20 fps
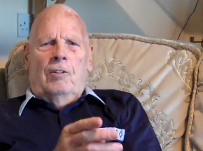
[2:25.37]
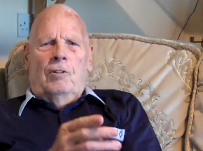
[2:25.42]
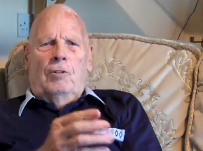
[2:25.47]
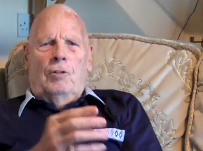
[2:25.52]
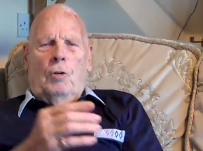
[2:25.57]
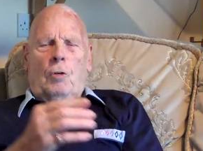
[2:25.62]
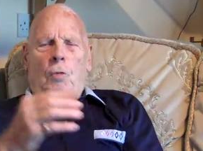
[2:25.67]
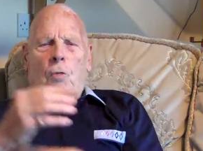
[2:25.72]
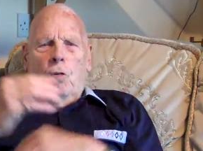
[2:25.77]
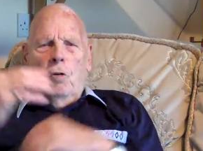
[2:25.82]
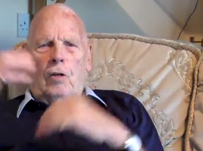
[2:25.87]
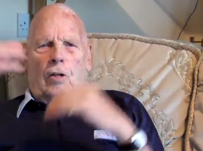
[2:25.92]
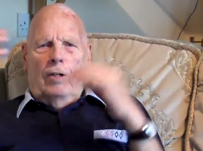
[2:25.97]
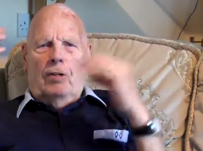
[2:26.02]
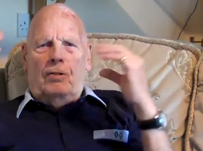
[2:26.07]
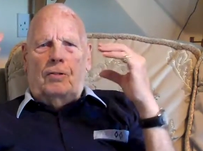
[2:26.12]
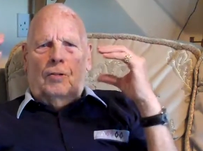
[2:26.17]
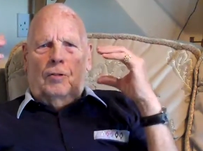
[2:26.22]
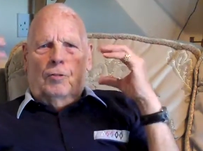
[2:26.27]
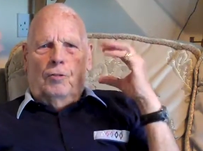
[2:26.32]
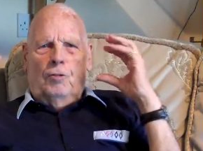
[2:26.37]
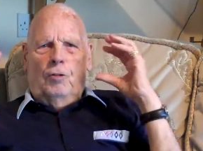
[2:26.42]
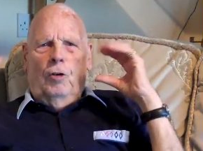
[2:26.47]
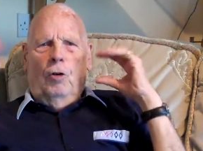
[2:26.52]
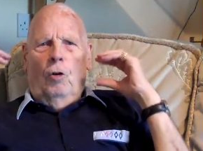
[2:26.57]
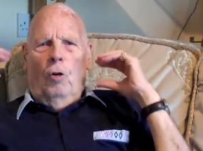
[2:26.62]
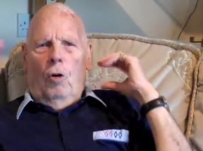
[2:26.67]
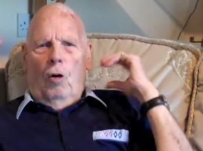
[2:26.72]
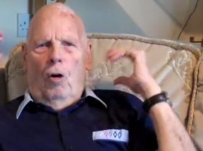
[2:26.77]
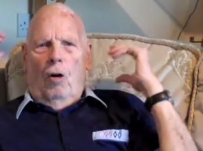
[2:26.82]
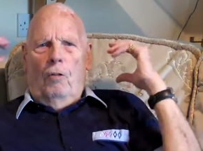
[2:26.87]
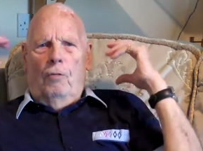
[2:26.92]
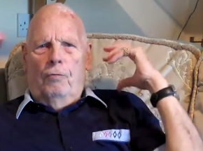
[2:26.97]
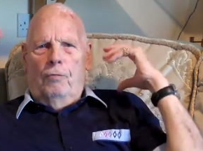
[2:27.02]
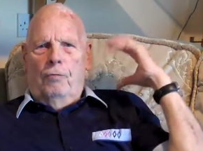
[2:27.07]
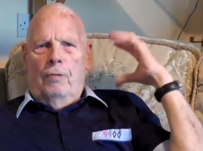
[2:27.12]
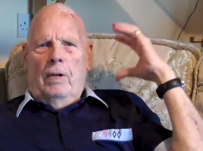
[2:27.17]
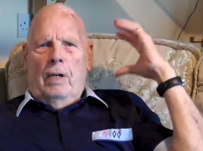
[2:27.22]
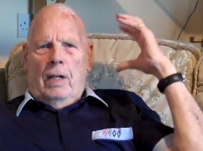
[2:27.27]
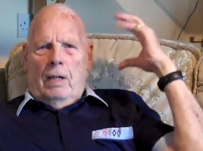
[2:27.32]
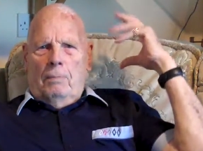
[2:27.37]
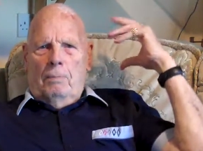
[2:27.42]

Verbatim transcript: she wanted to show off